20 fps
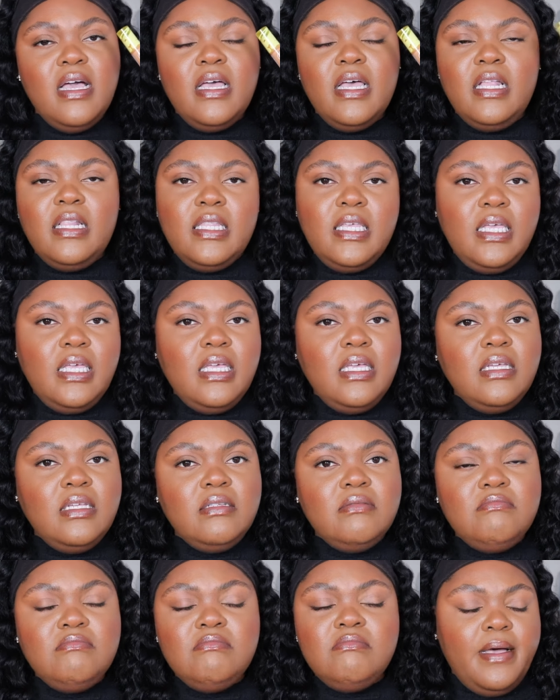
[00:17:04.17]

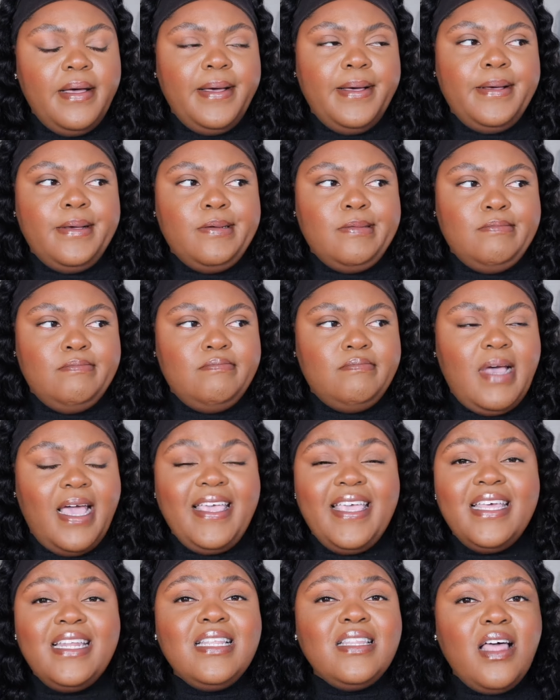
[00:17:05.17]
Clean. I
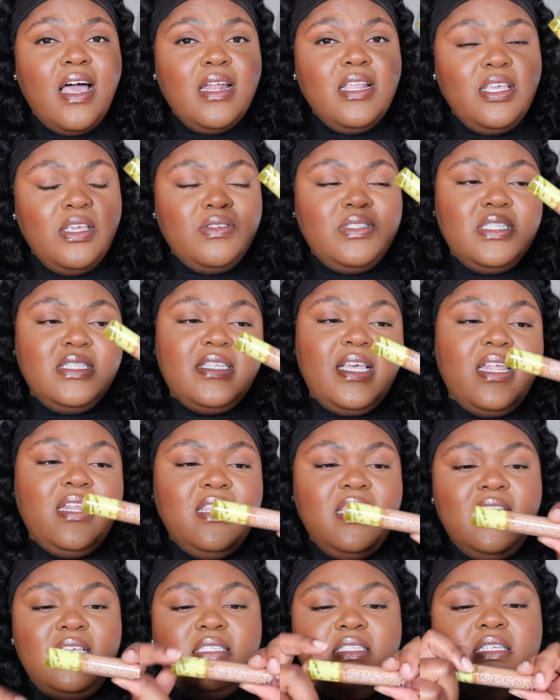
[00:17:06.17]
get a lot of uses out of
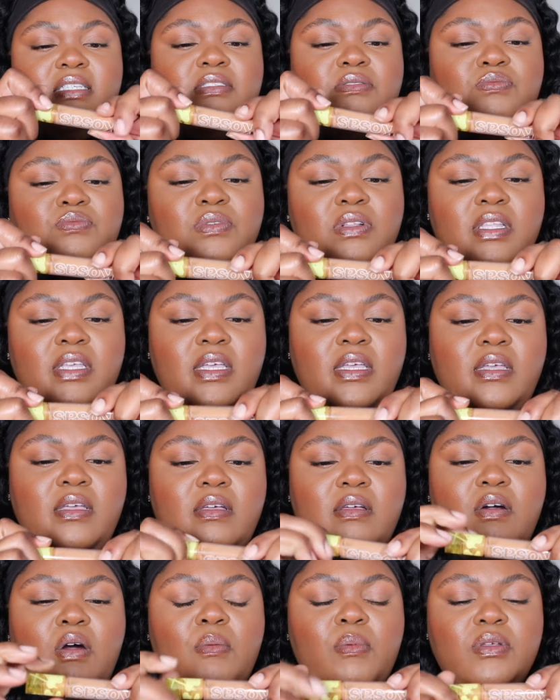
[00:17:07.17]
this. It's really
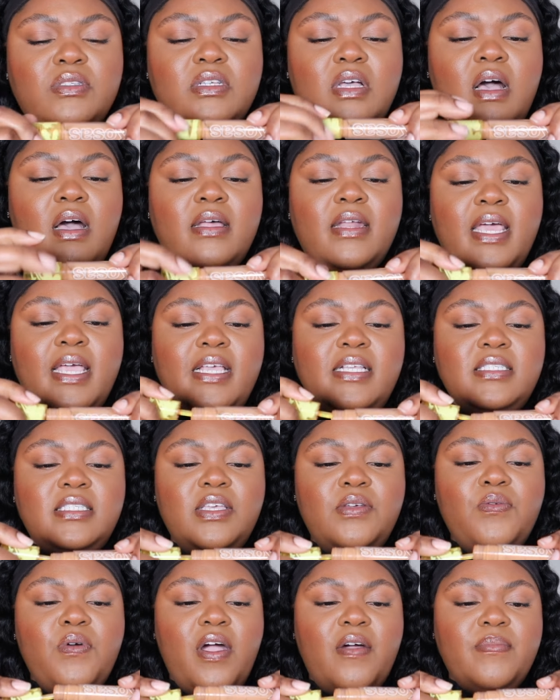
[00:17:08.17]
almost gone. I can
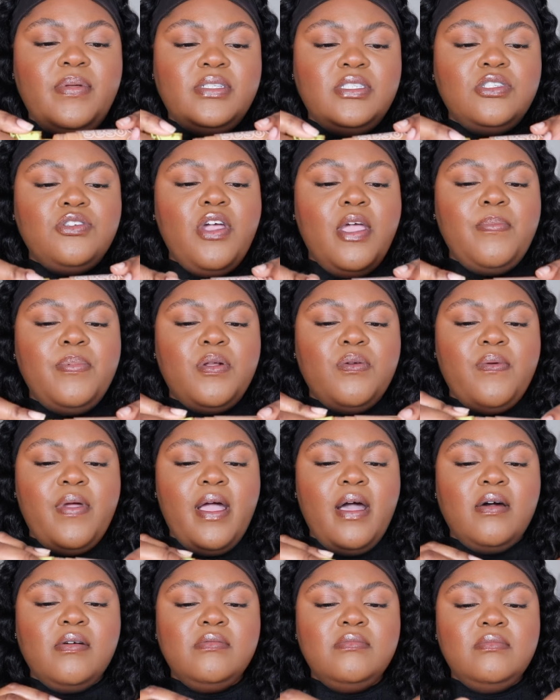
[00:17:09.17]
see where I've been scraping
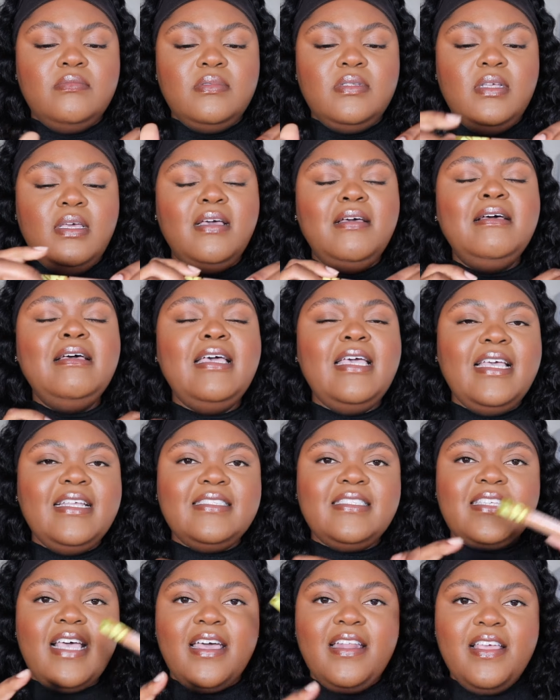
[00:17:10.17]
around
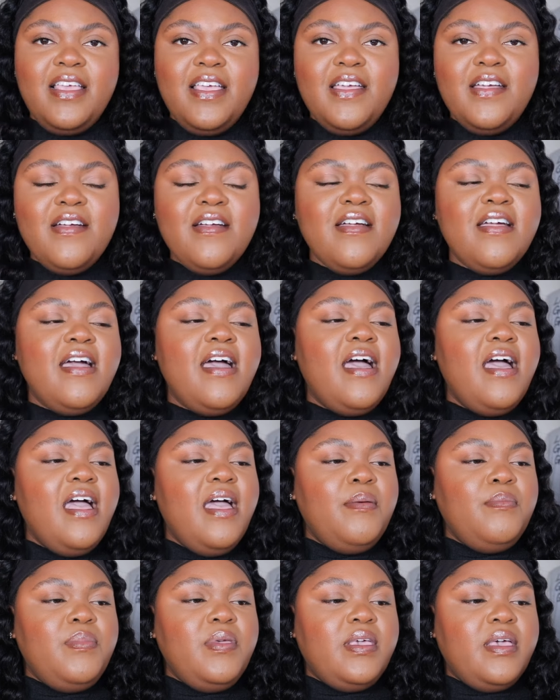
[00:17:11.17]
inside of here,
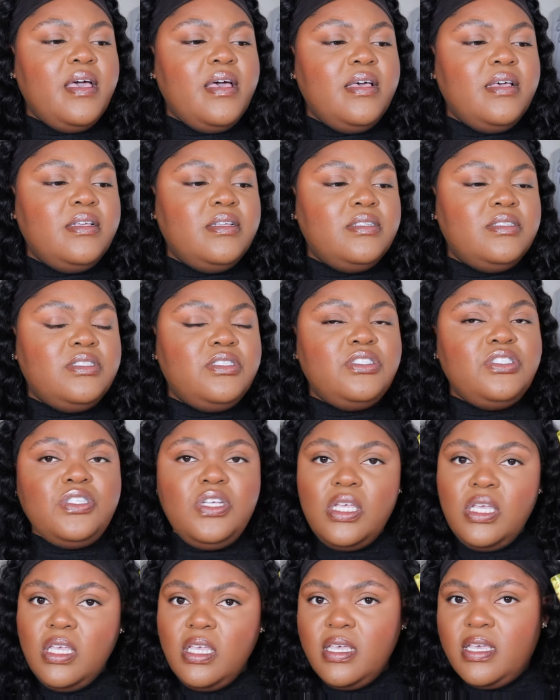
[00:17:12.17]
because
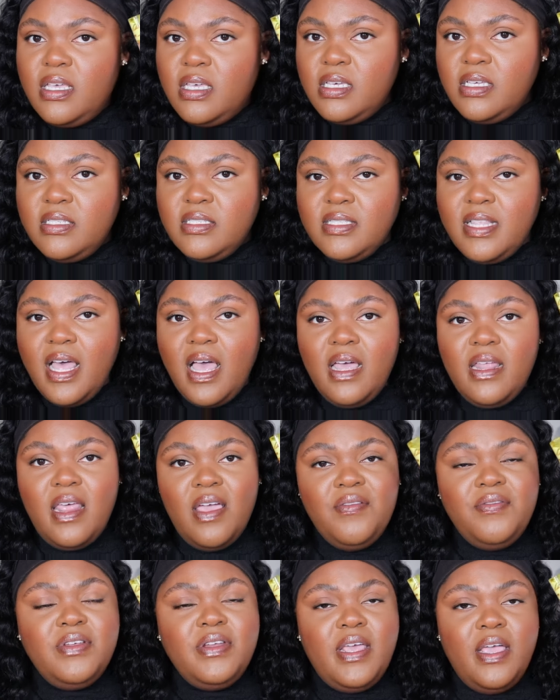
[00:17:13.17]
she is that
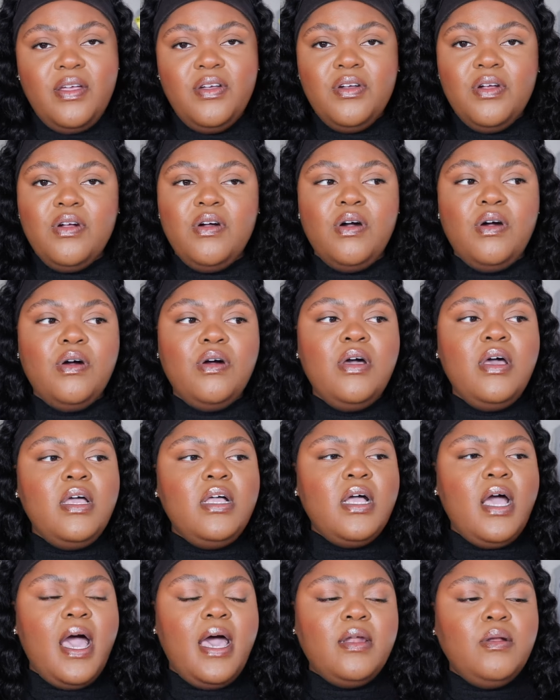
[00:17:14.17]
everyday girl.
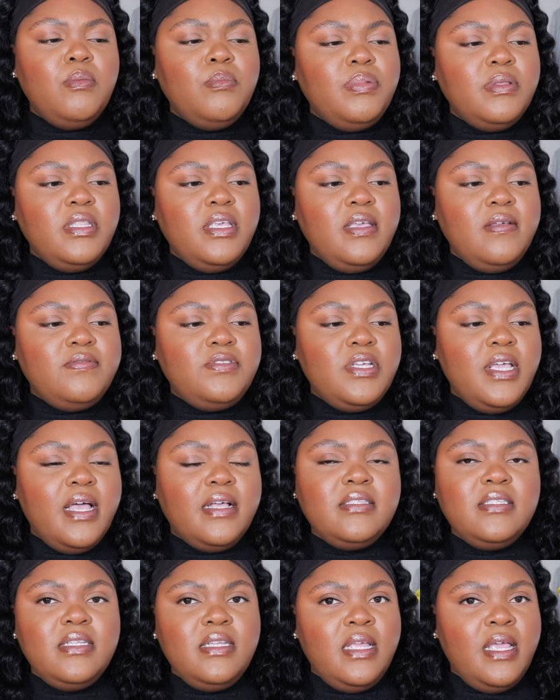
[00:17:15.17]
I don't believe she
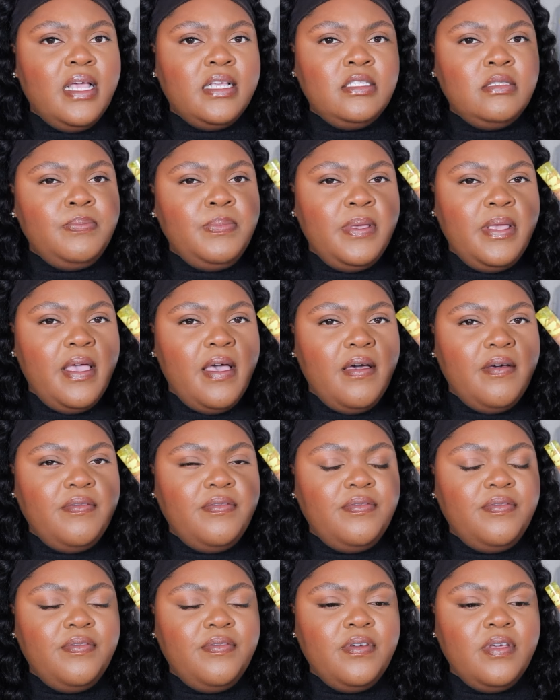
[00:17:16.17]
has any SPF
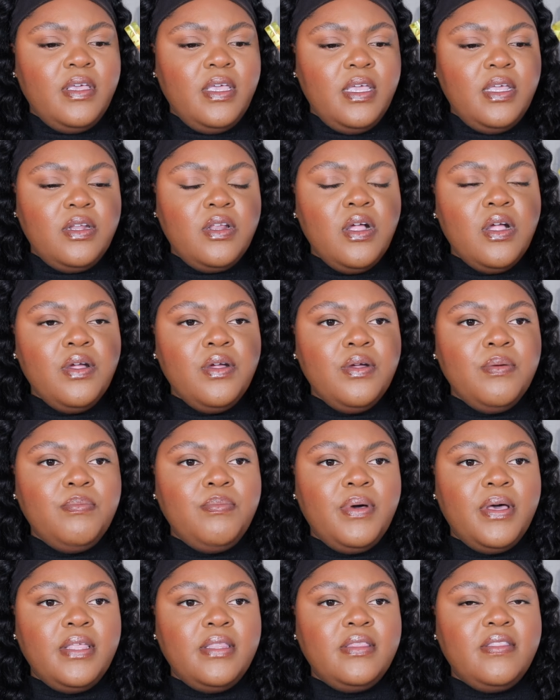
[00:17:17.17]
in her,
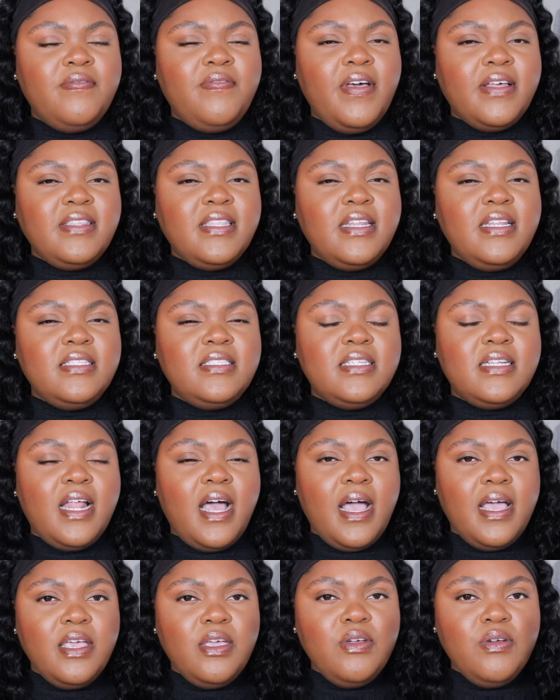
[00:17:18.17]
but the fact that it's an
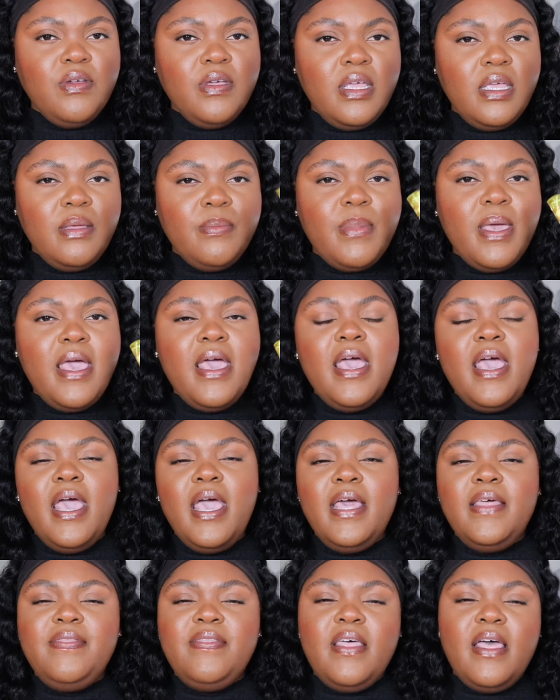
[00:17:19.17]
eye cream
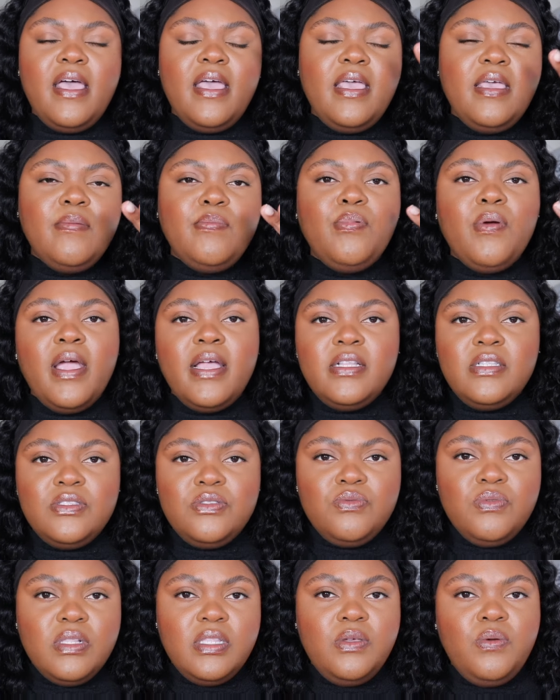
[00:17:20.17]
and that it
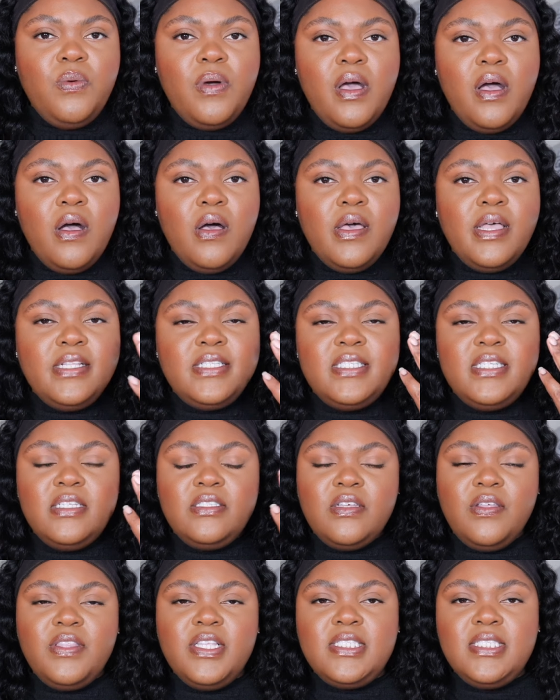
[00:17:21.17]
brightens really well and
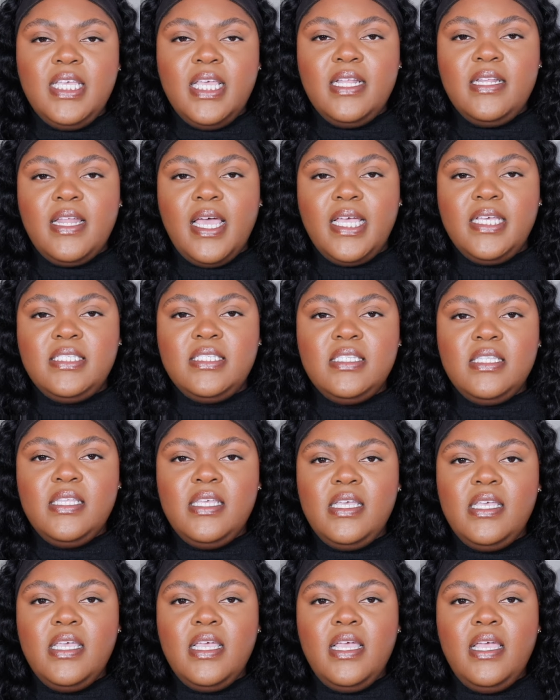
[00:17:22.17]
sits on the skin
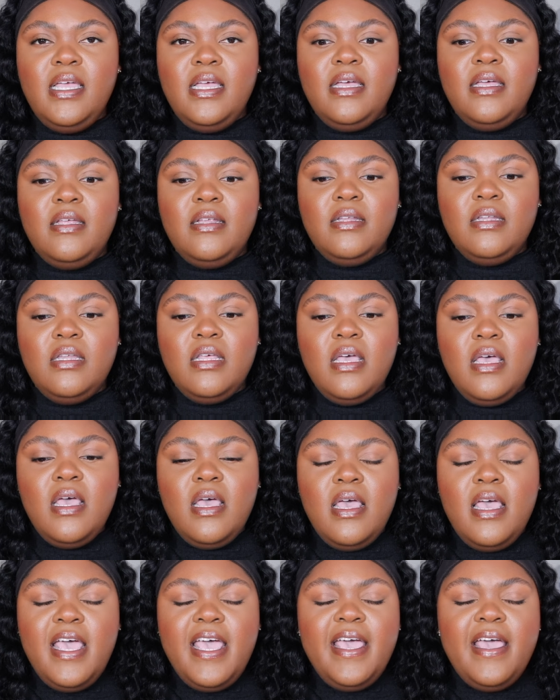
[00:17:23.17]
nicely, and
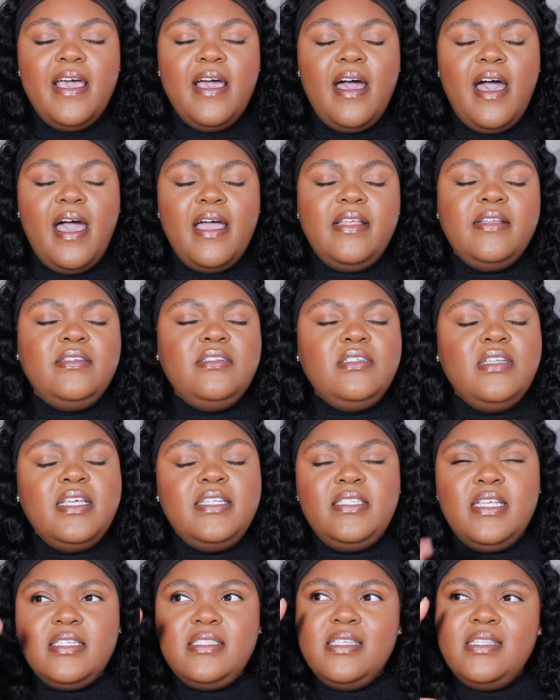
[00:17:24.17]

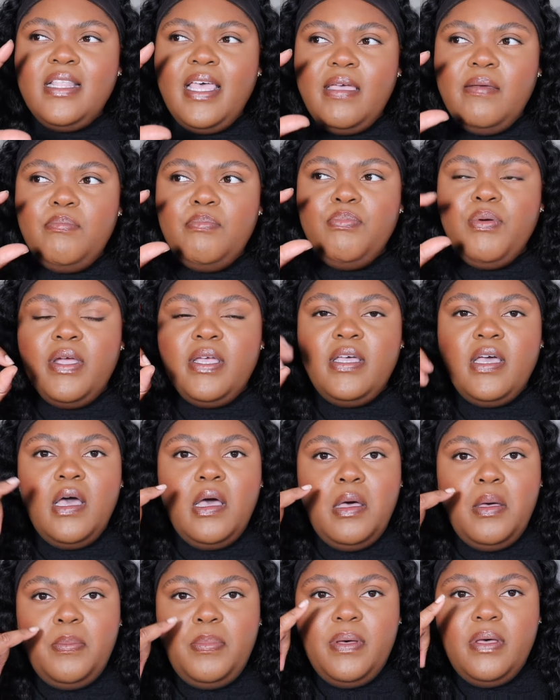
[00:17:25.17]
it doesn't like break
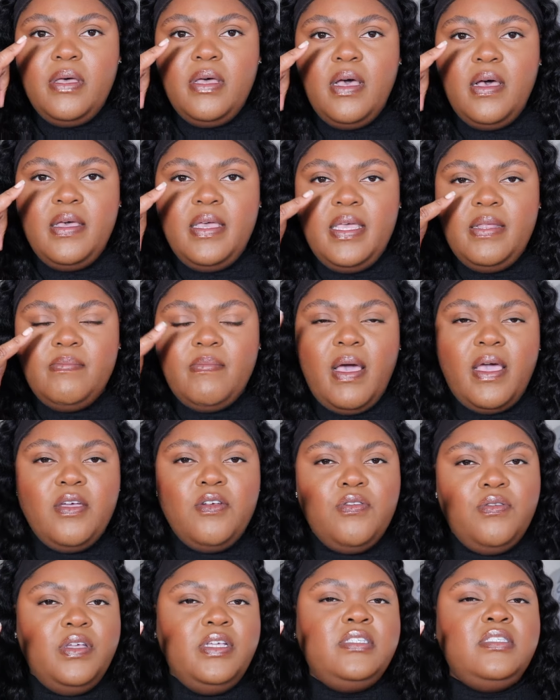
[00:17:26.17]
up in my
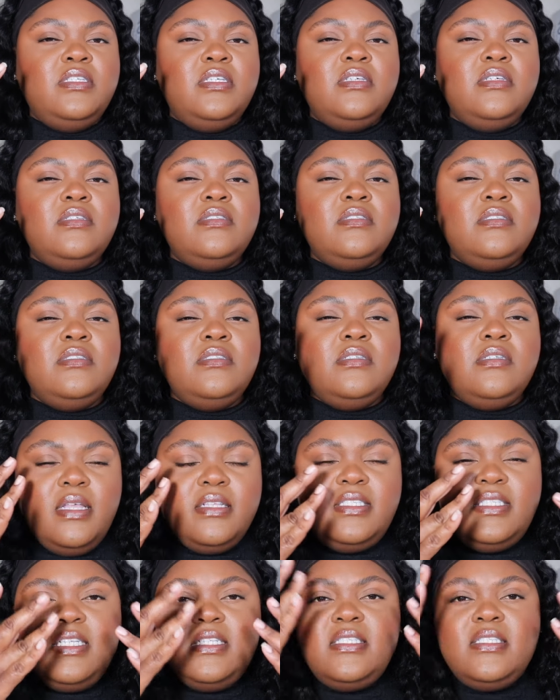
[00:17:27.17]
creases.
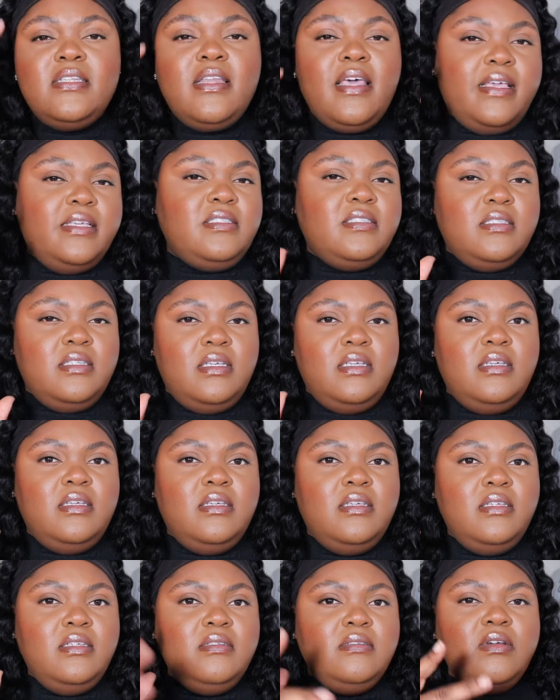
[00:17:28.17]
It sits nicely
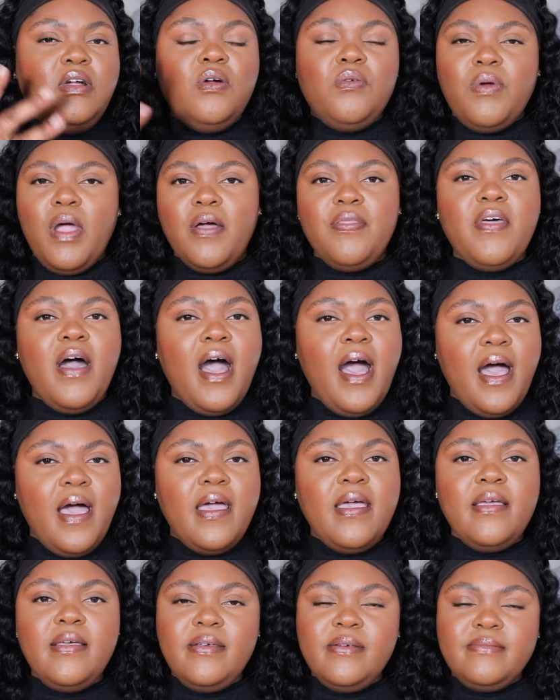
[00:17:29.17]
around the
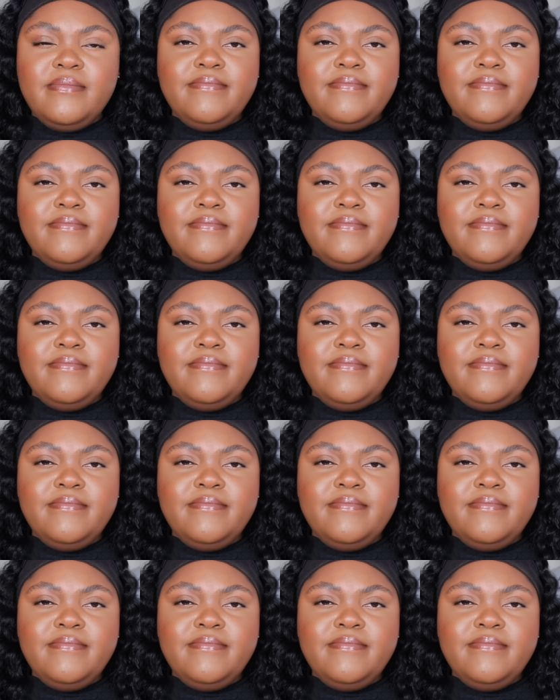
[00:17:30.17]
eye.